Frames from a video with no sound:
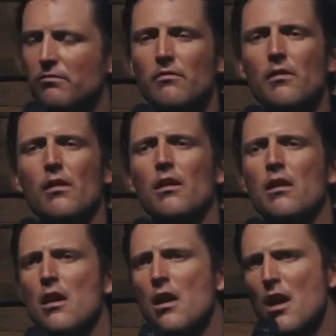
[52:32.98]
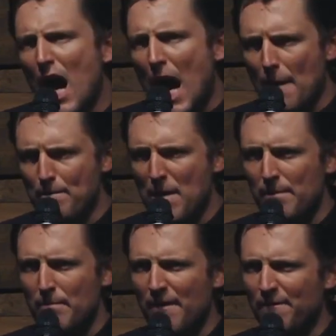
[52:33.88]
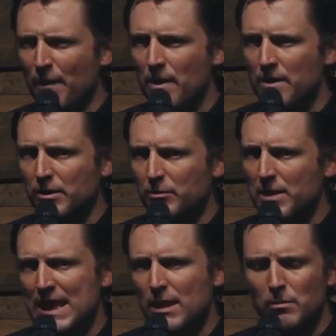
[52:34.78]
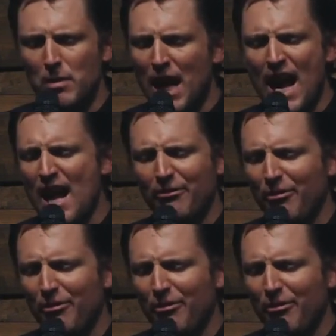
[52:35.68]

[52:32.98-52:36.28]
I met my first real black